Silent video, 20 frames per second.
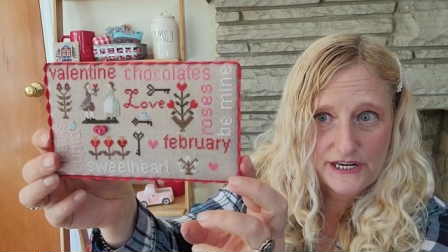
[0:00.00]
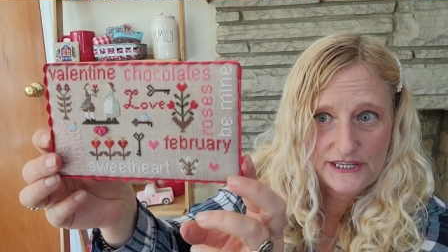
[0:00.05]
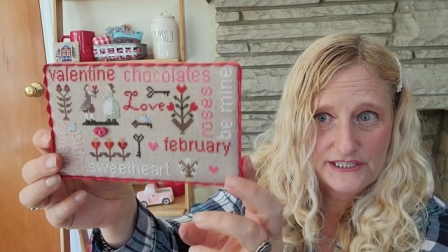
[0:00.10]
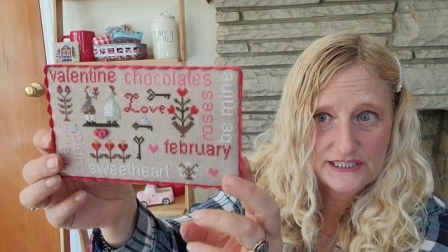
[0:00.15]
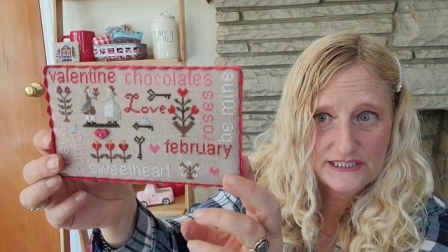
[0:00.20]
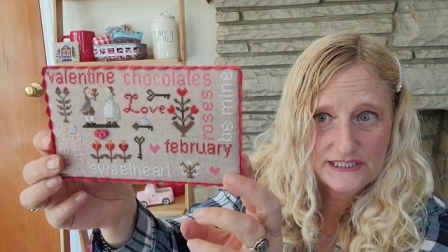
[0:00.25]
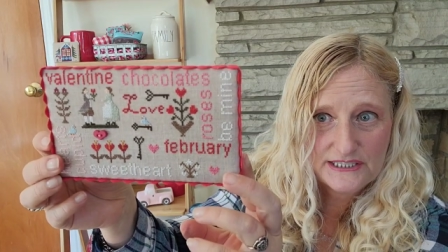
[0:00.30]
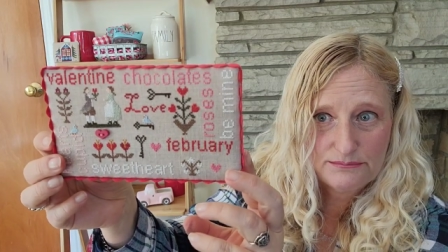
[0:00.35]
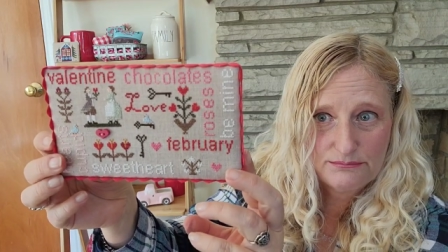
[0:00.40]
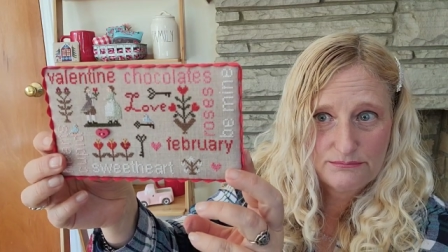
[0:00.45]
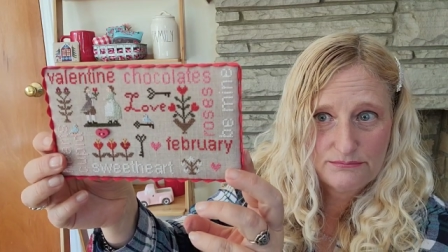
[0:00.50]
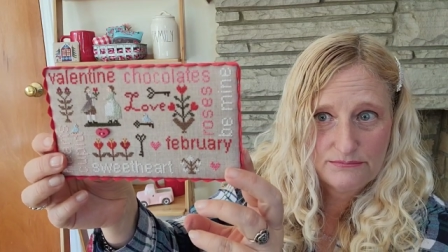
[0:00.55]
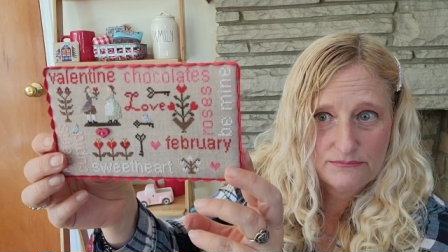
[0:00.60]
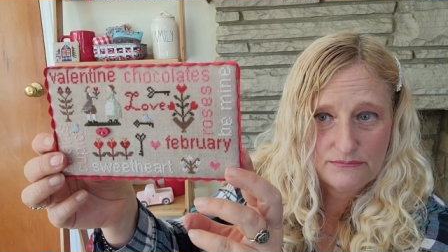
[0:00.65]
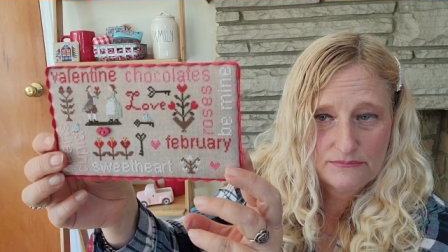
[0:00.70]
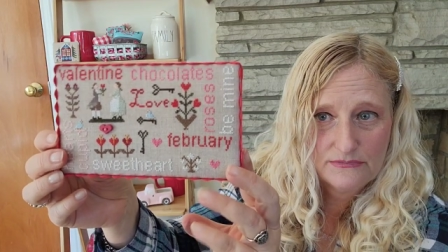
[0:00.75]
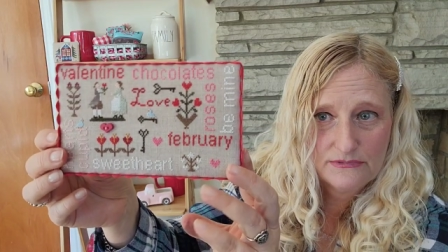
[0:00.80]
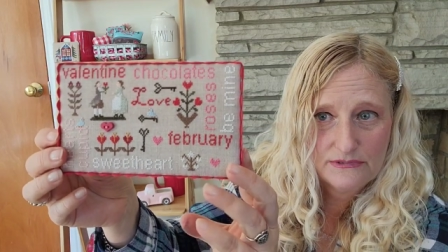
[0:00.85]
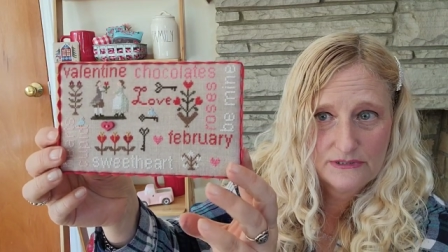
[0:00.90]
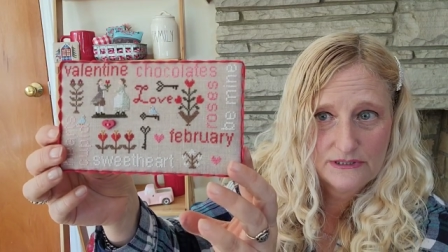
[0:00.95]
I just
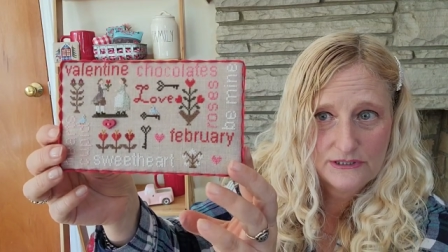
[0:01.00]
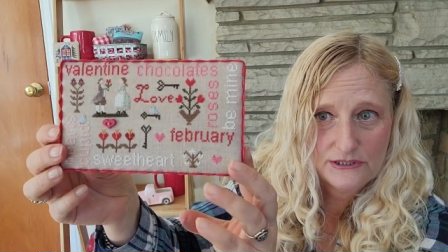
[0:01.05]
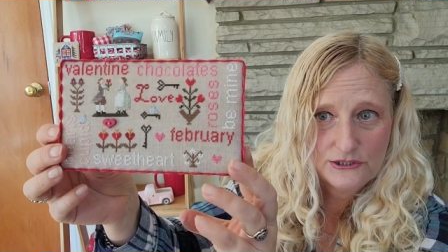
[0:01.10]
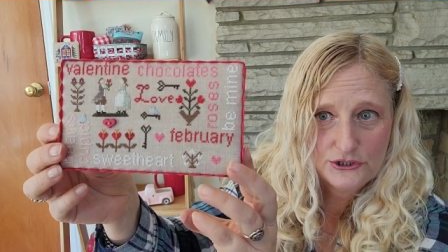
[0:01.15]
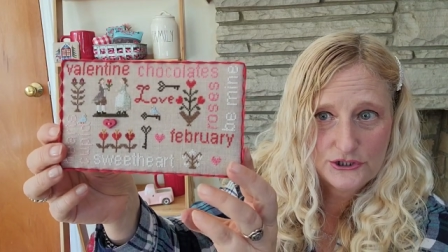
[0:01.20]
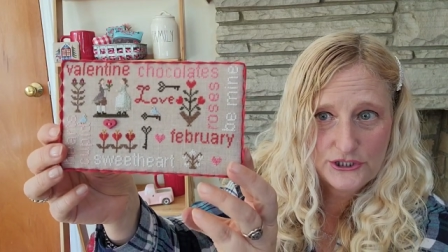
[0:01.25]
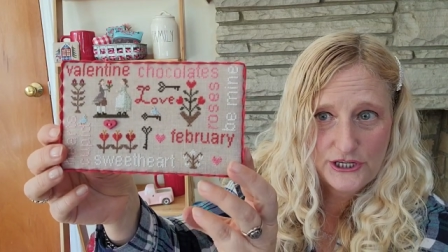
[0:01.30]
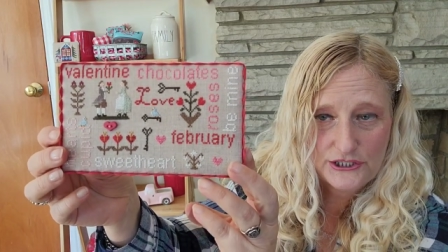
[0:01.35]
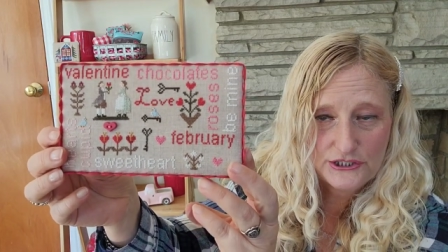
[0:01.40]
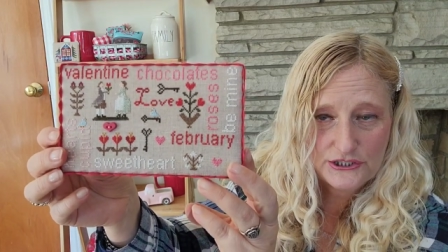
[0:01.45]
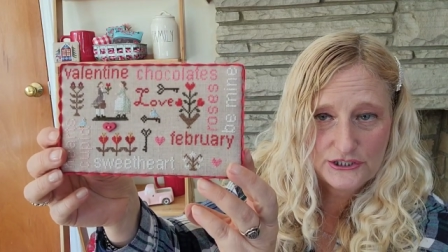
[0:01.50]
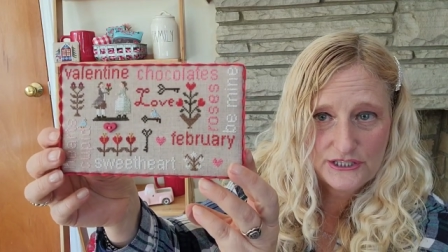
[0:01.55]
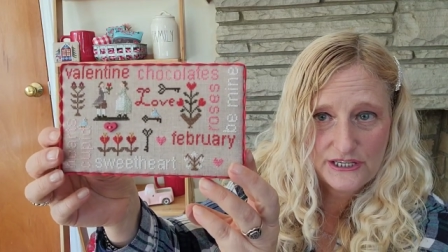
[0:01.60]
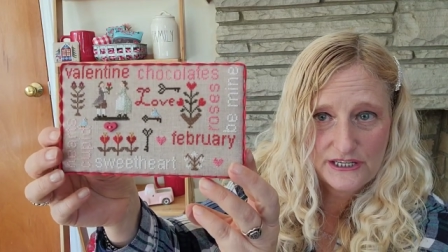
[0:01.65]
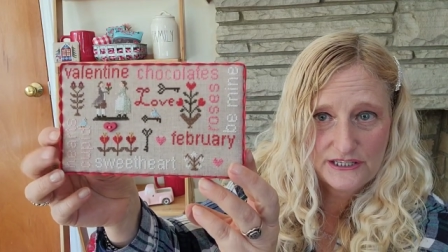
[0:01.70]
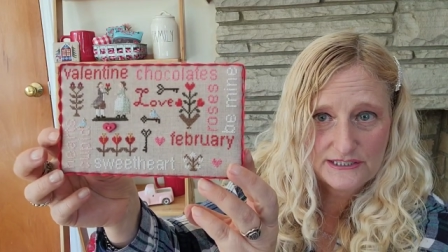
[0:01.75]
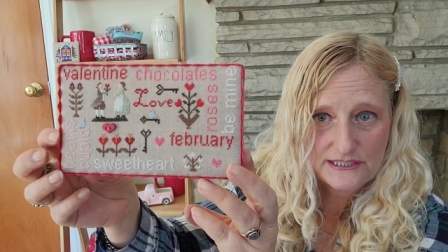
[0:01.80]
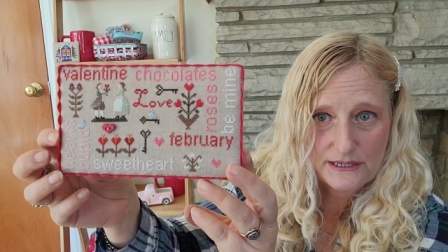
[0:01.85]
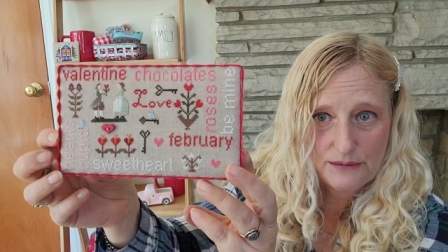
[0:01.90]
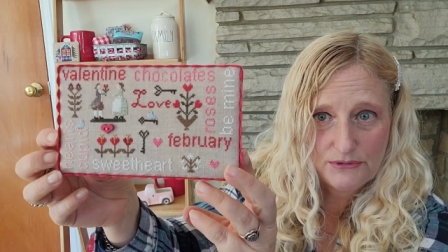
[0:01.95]
changed
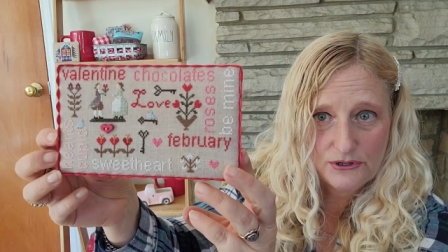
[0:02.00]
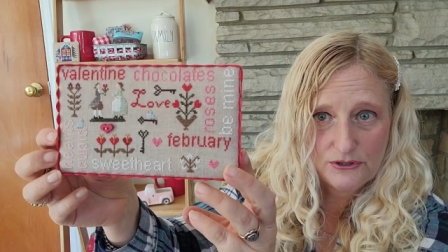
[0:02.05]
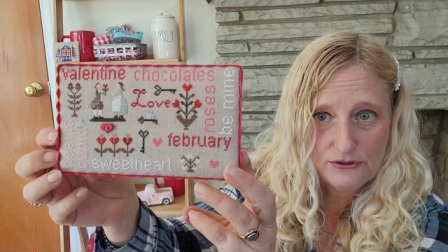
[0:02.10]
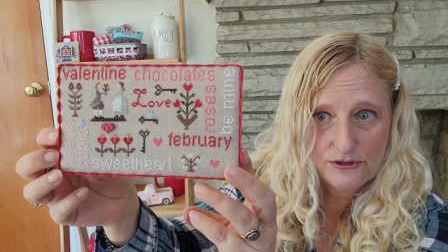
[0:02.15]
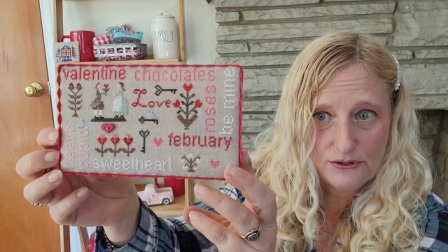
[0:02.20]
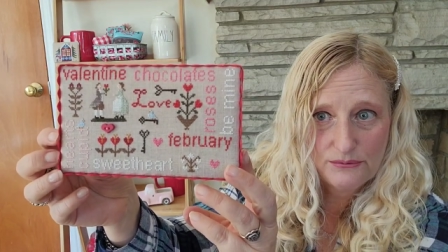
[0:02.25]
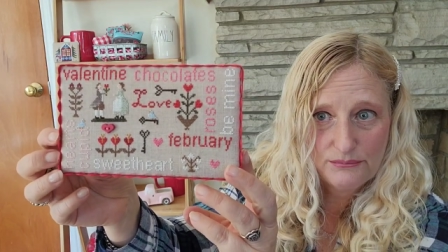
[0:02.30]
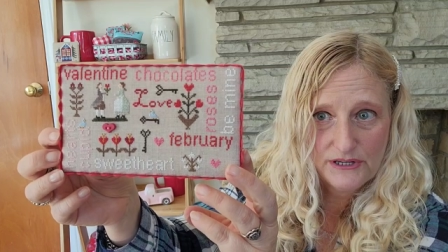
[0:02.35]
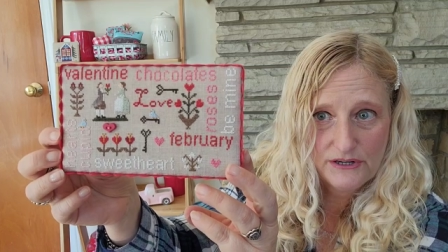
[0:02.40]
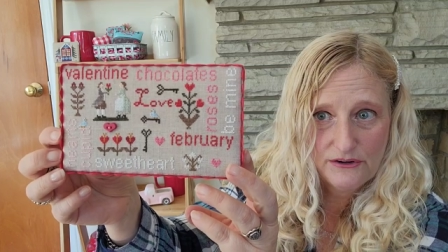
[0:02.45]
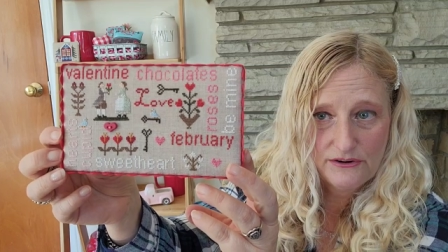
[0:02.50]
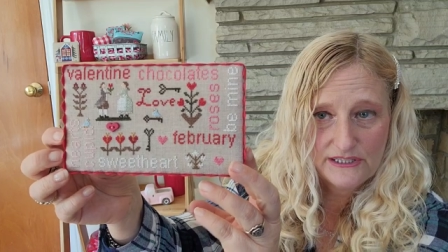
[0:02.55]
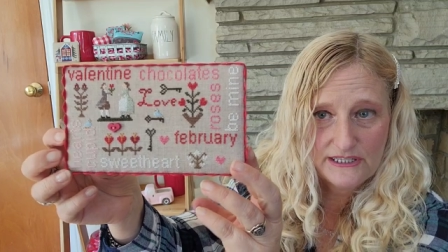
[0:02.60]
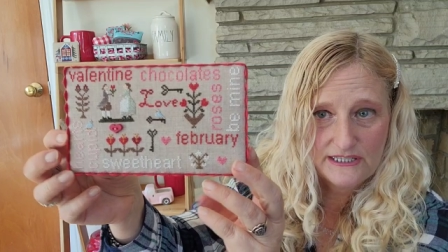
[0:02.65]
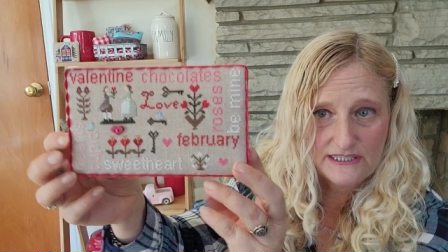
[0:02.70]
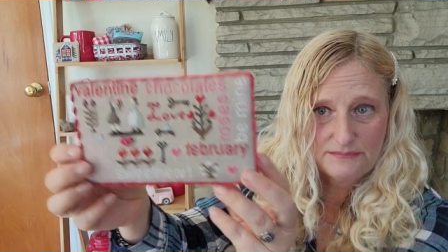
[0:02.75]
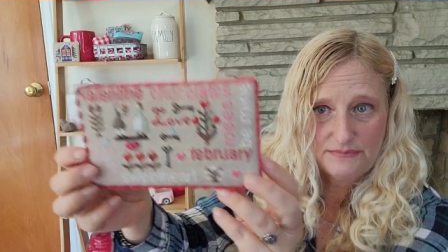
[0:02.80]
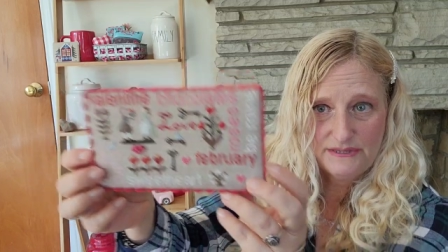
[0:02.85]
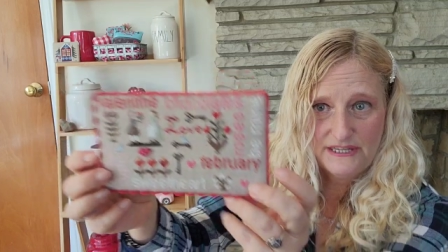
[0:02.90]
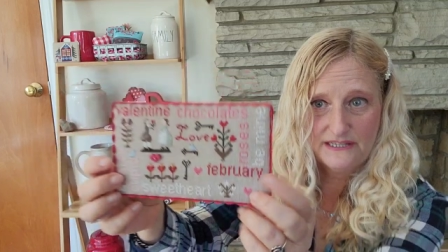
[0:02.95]
things up a little bit on
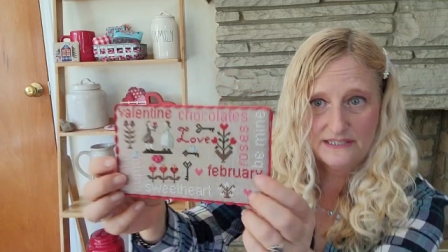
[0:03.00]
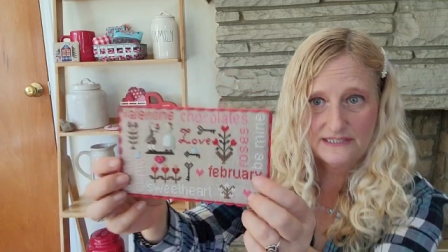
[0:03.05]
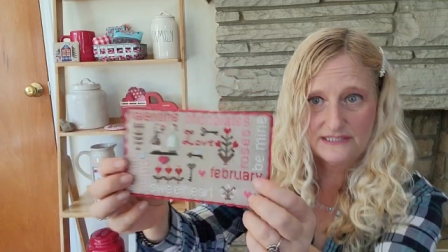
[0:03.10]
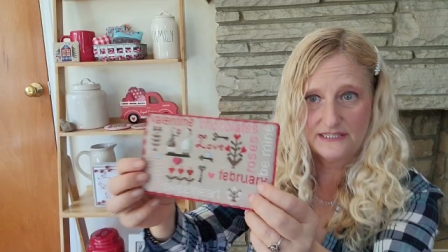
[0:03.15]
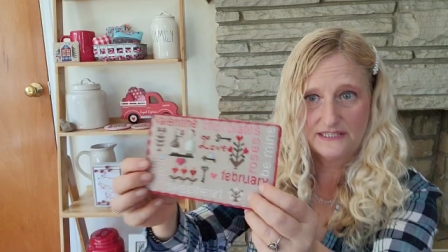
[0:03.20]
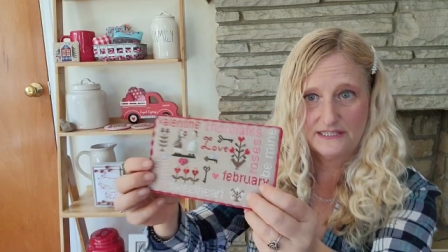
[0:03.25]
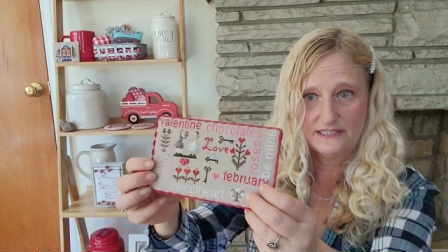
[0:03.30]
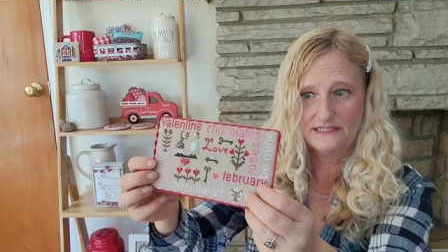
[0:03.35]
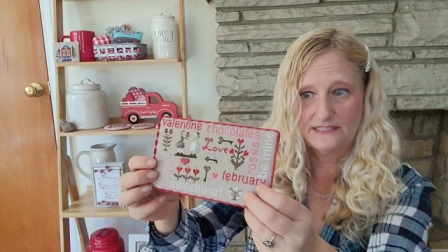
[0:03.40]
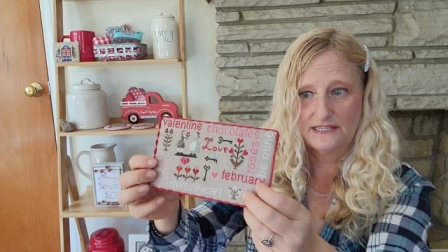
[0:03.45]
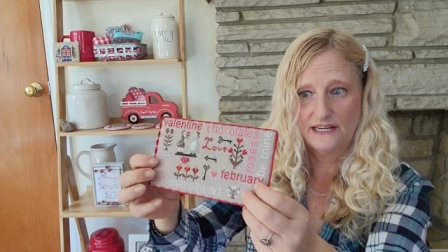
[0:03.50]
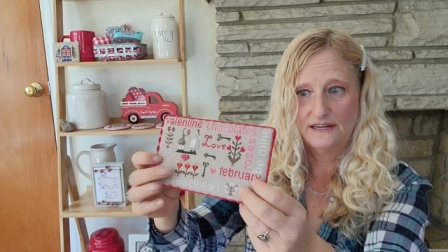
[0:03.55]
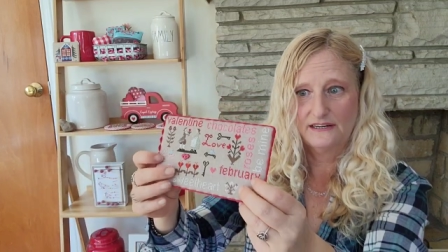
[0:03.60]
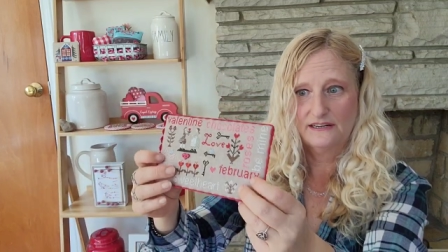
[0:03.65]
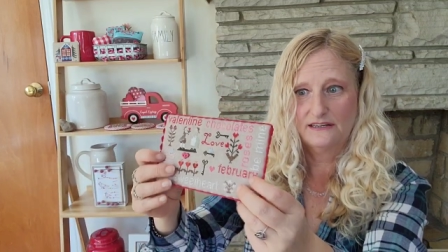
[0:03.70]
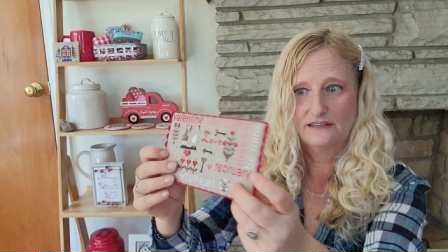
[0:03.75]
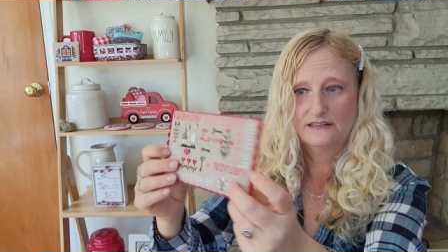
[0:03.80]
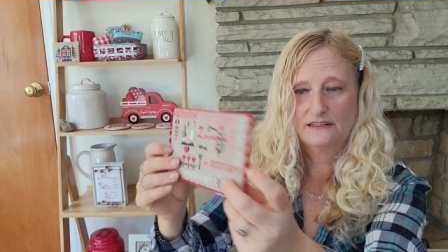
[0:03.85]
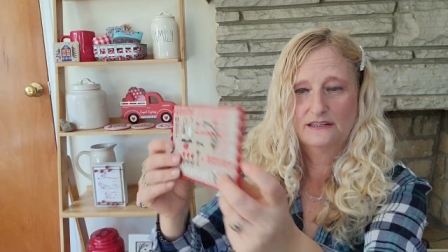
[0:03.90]
these pieces, and